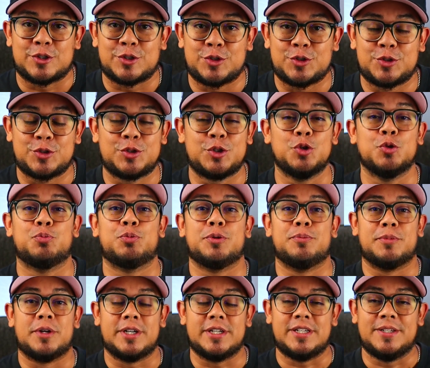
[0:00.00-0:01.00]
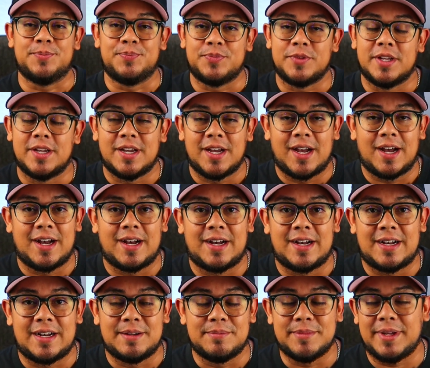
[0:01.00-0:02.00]
stupid money,
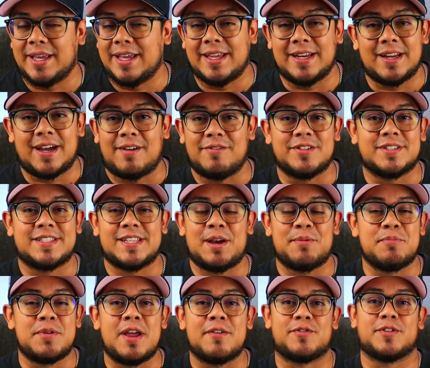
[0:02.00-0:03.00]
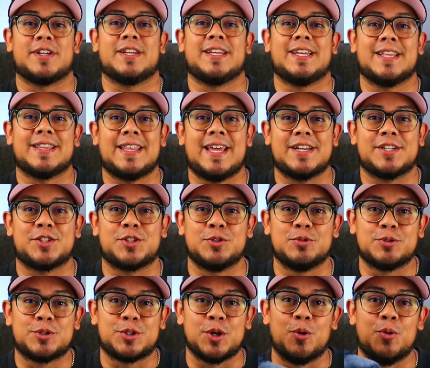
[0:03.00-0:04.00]
and obviously I'm never gonna get that
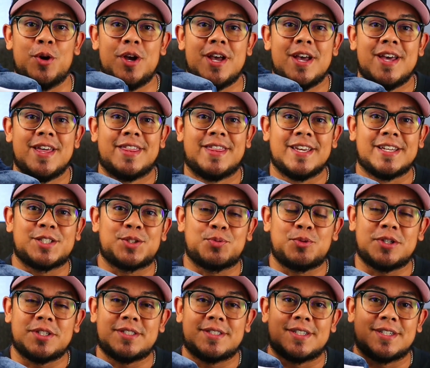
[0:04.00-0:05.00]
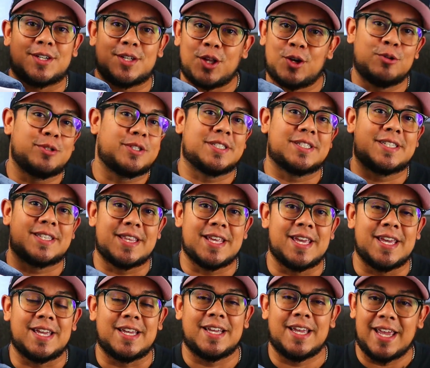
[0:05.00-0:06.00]
shoe. So this was the closest
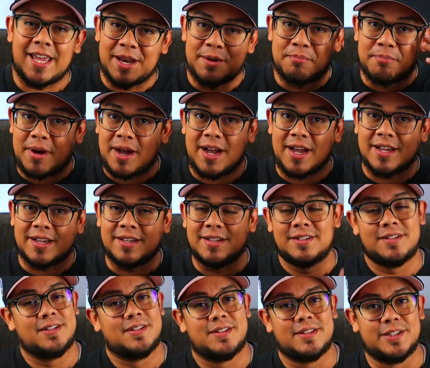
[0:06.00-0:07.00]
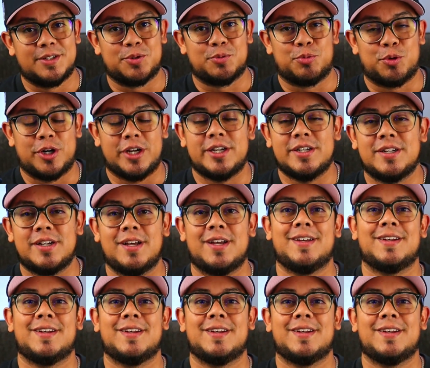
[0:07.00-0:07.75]
thing in my little brain